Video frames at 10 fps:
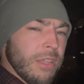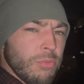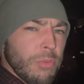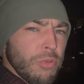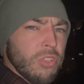
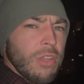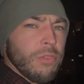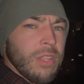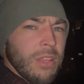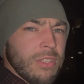we appreciate
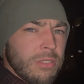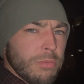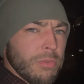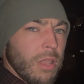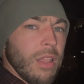everyone that likes
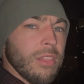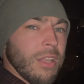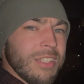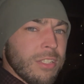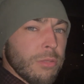
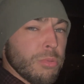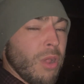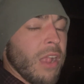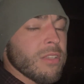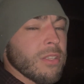and
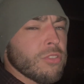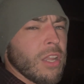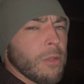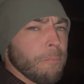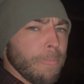subscribes to the
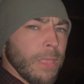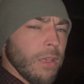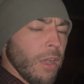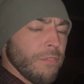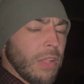channel,
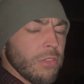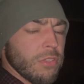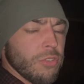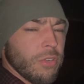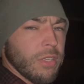follows the
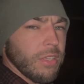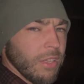journey.